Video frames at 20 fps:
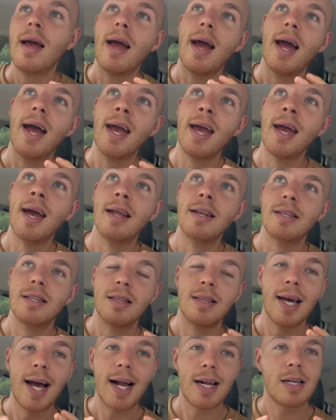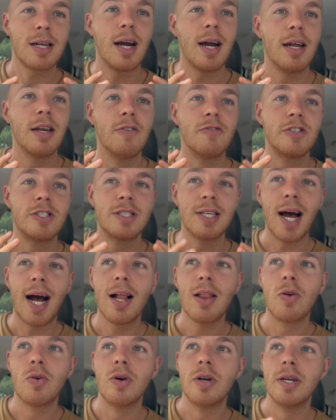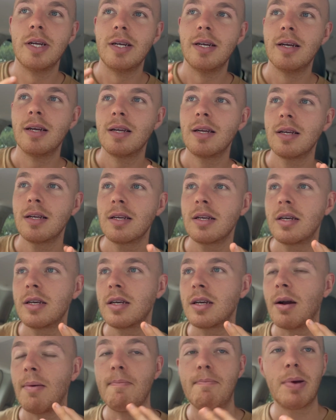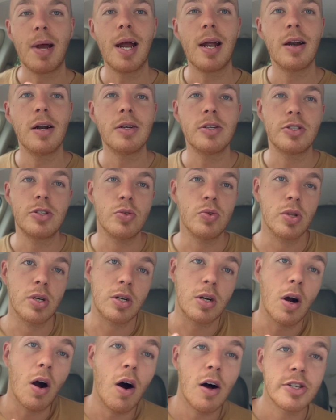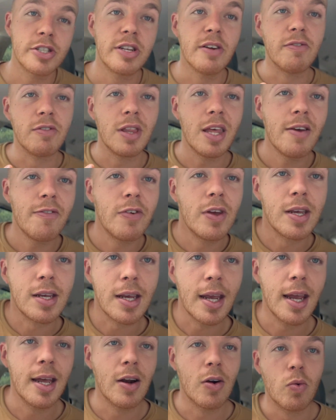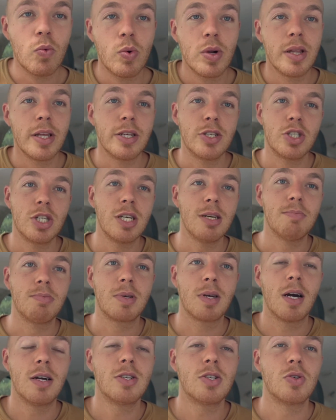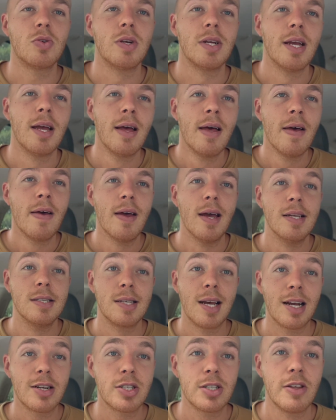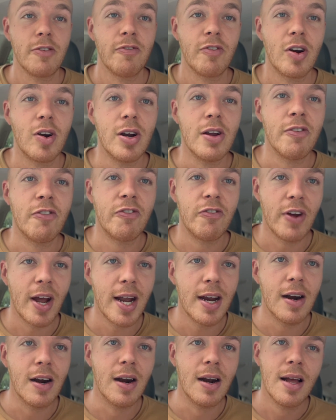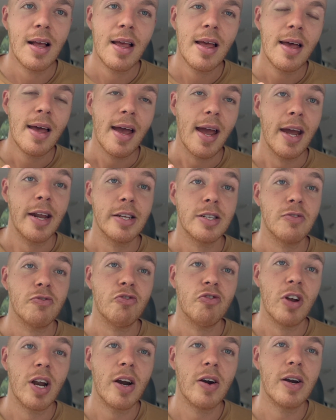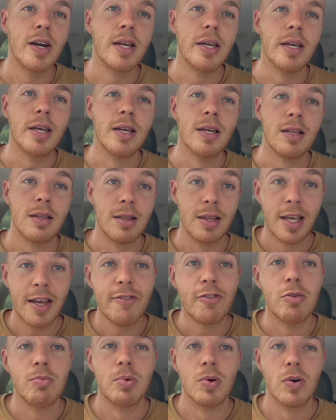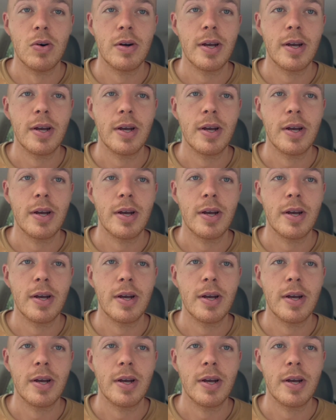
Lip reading: And that kind of salary compared to the cost of living in a really cheap country is actually very fair, and it's very livable.